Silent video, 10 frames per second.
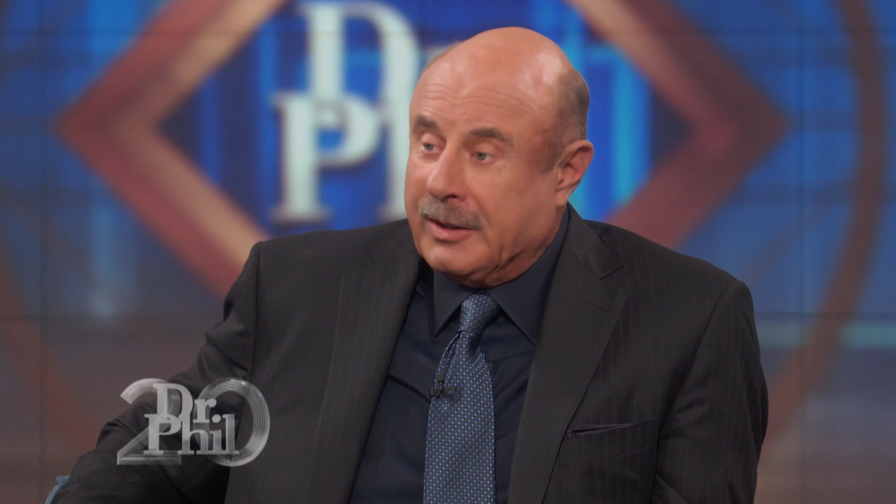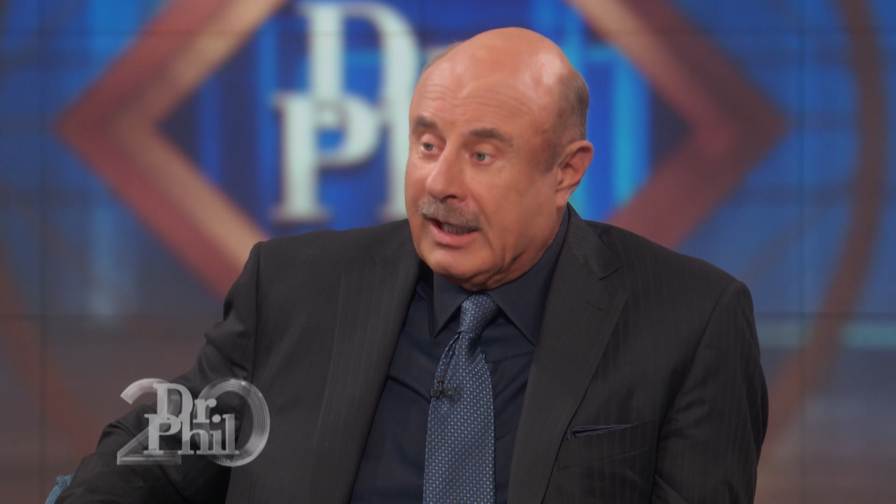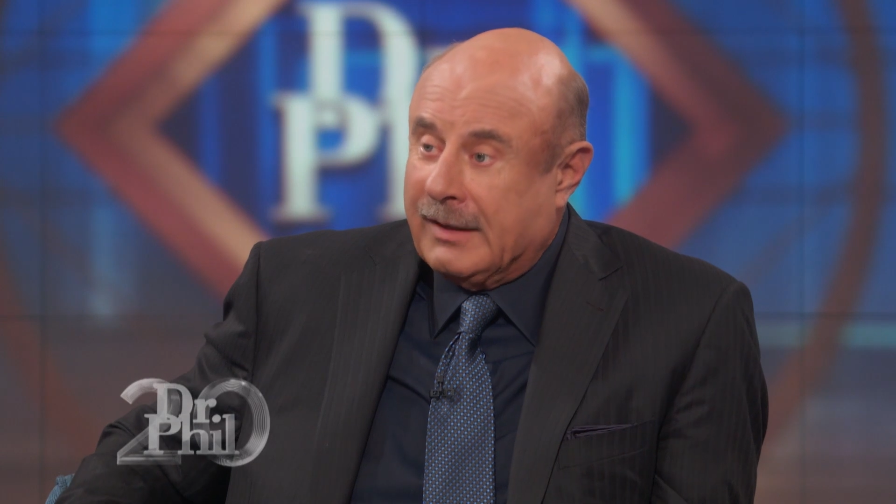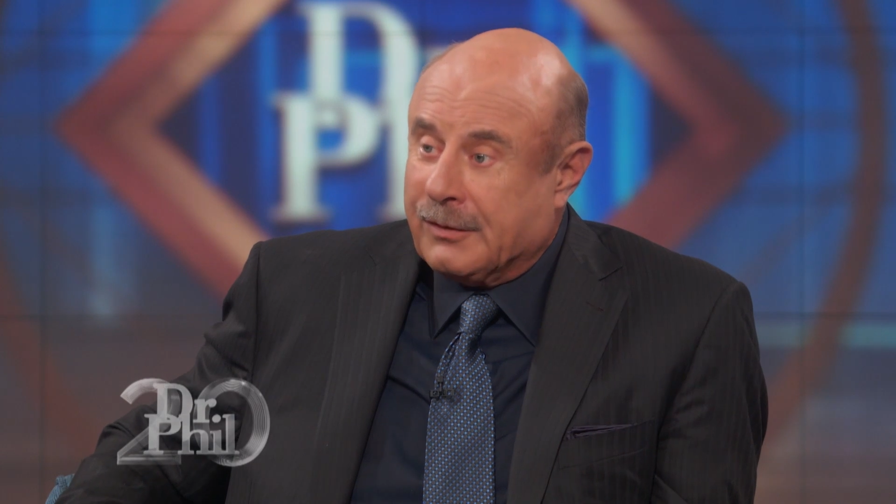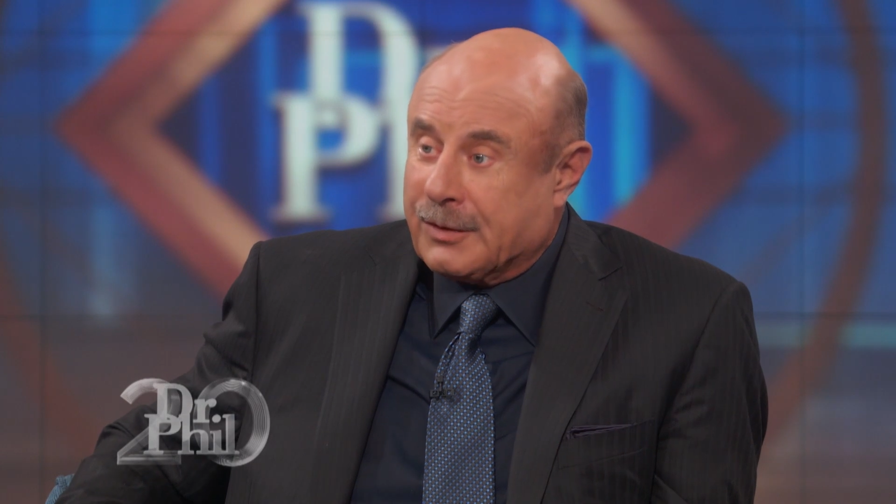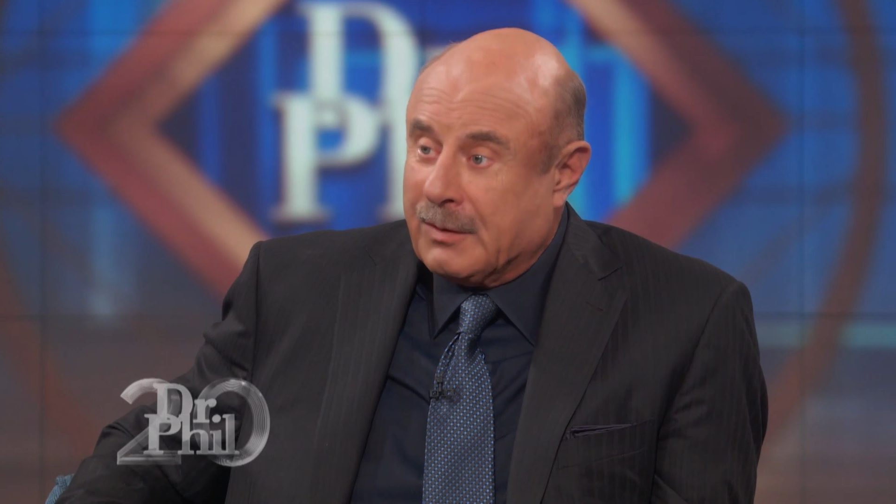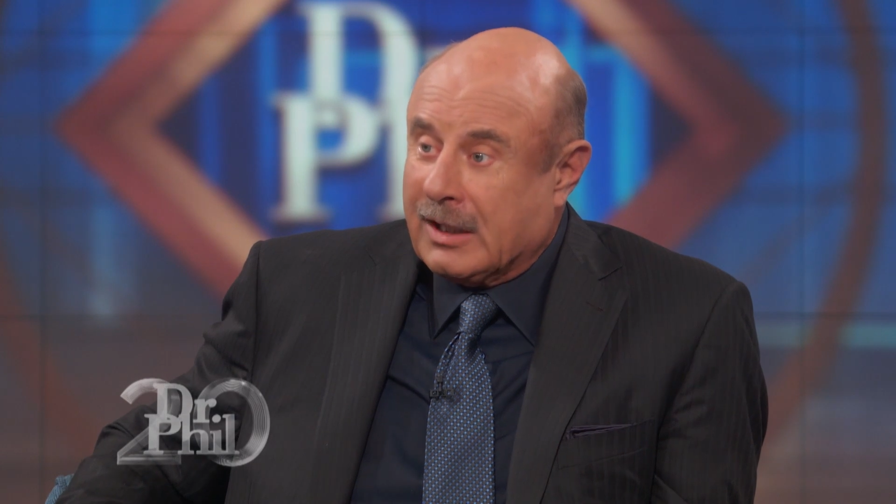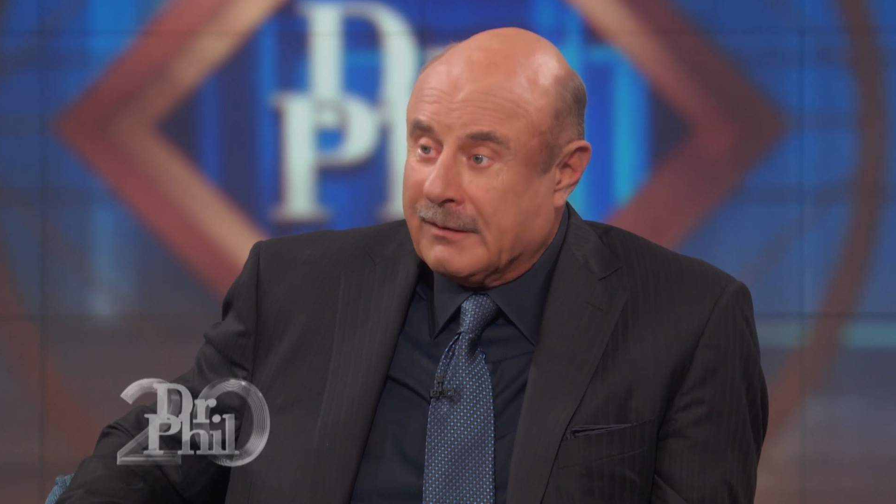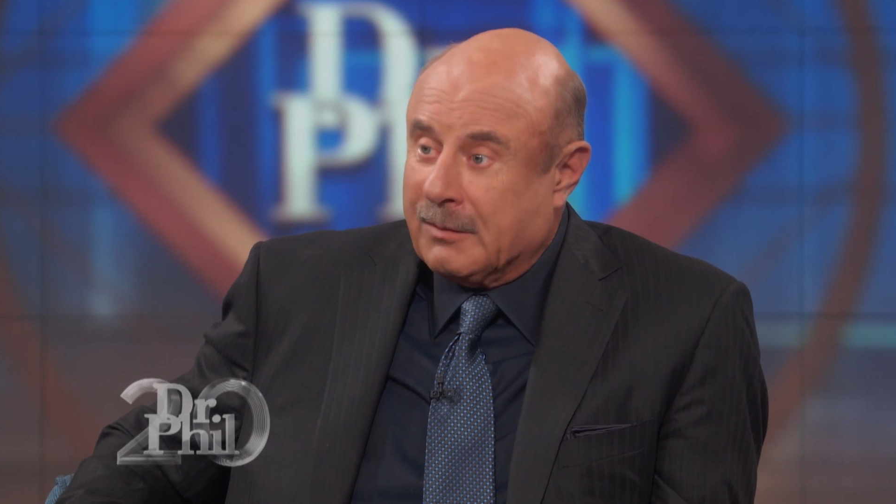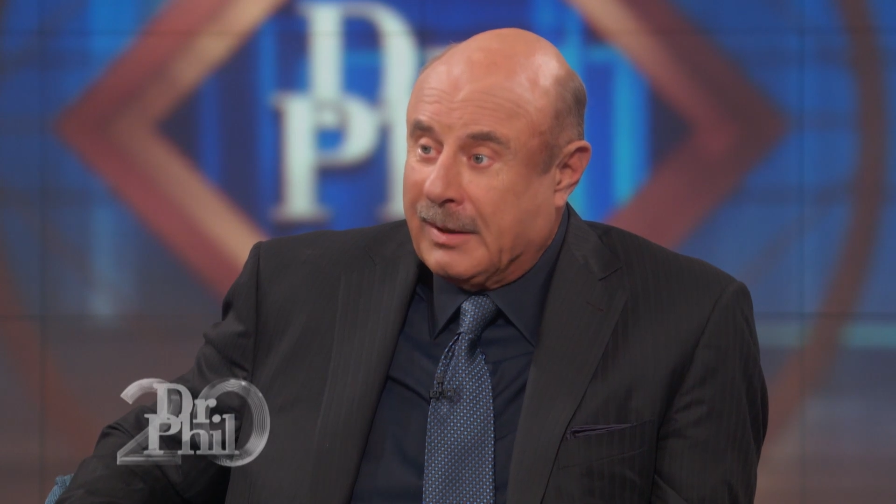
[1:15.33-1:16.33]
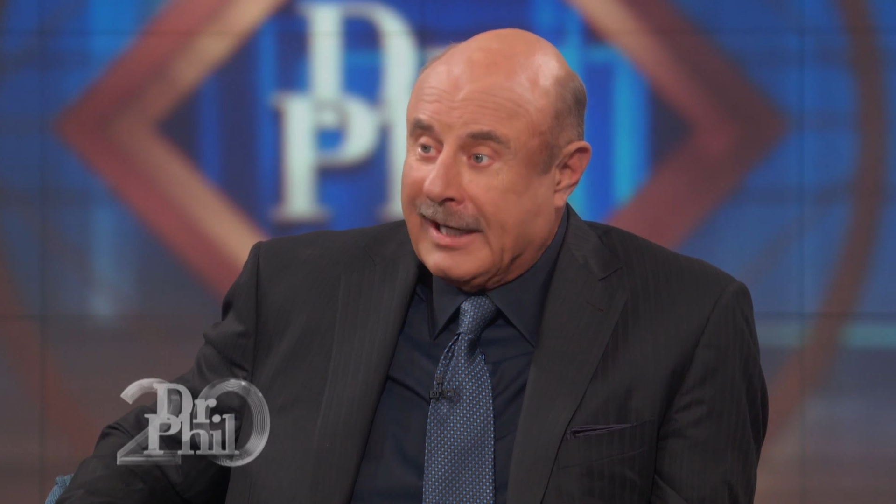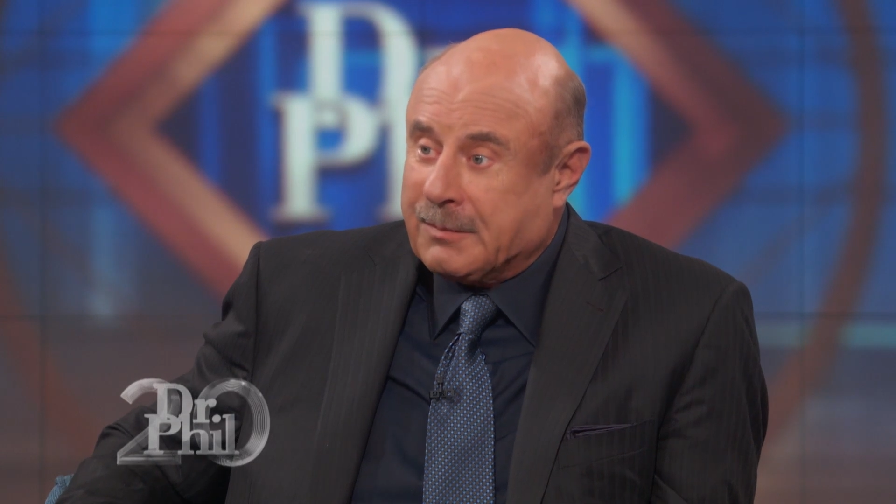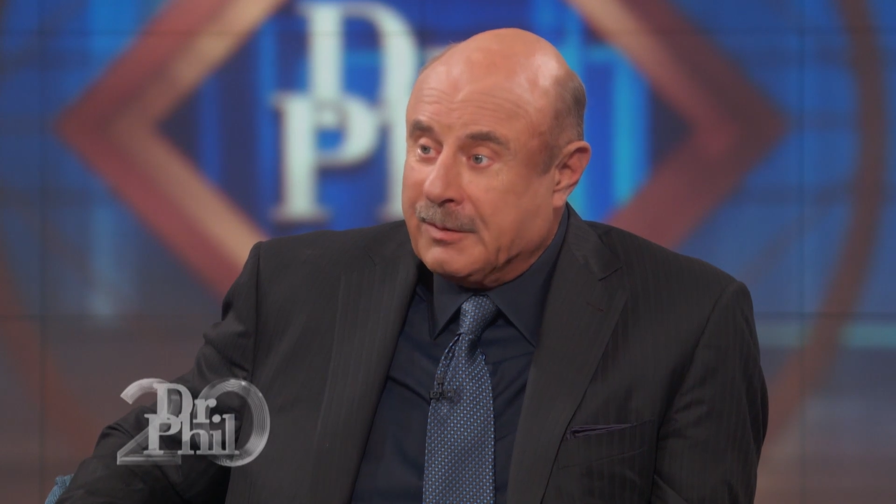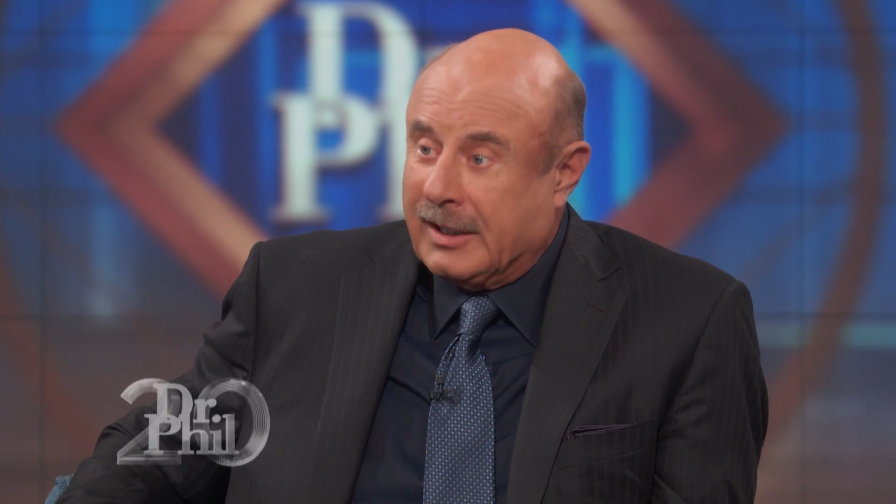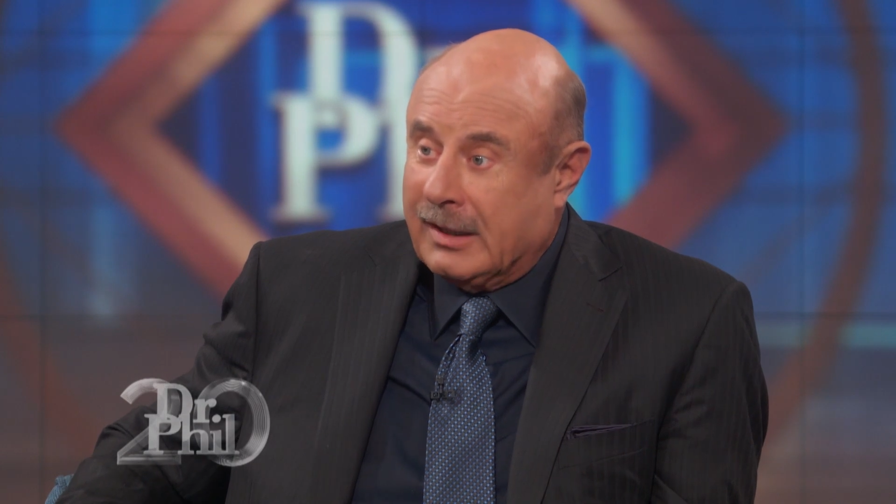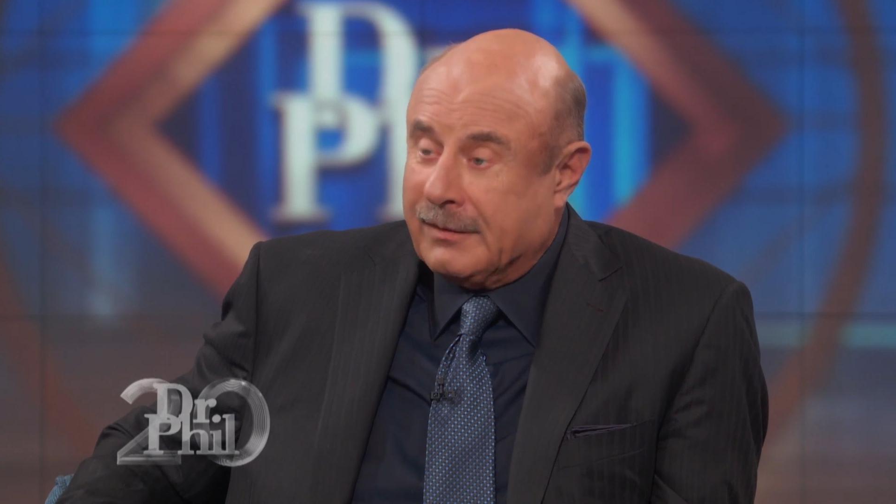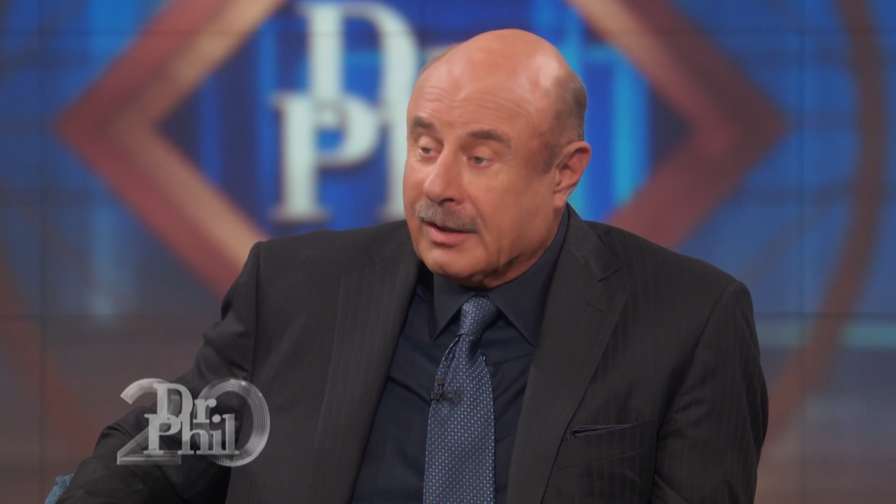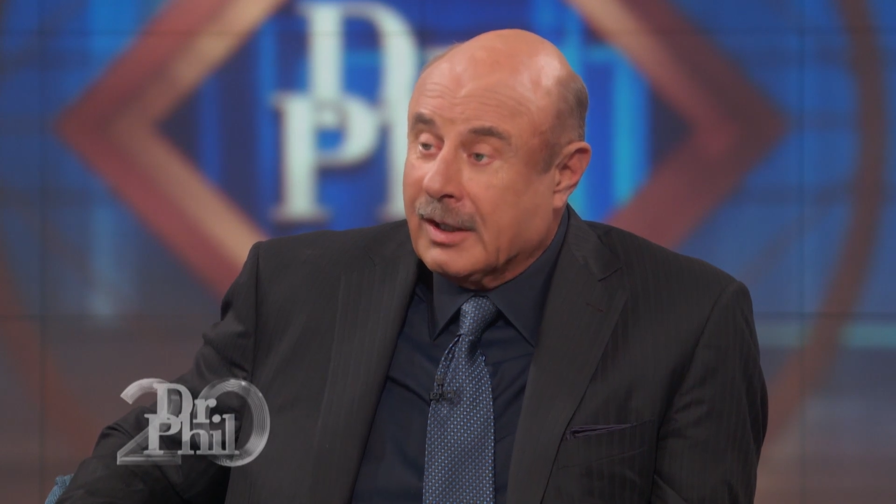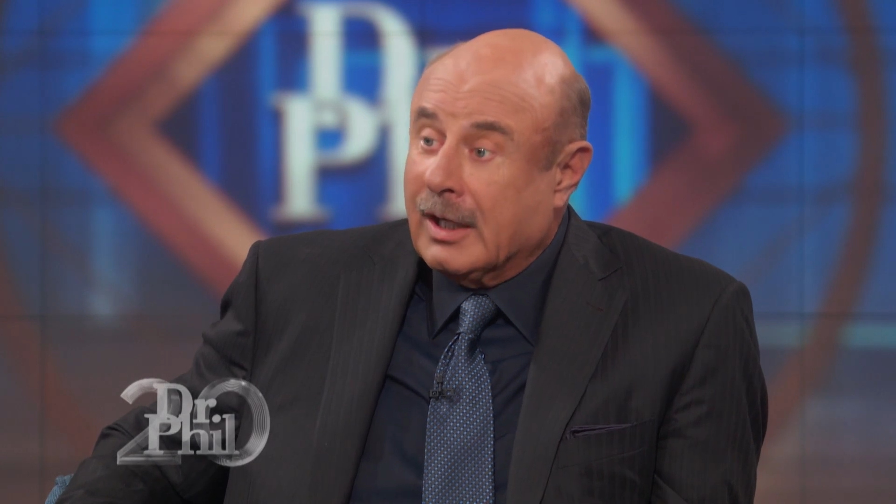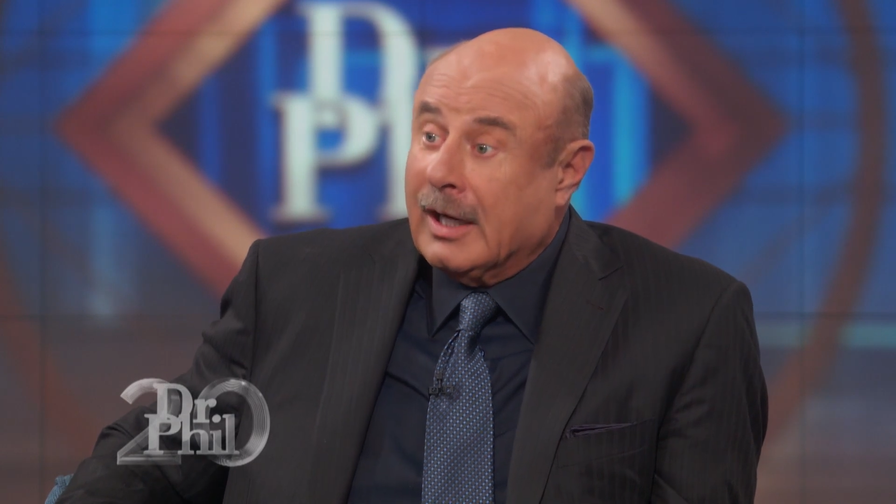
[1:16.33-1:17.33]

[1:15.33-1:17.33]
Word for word: behavior is relevant past behavior.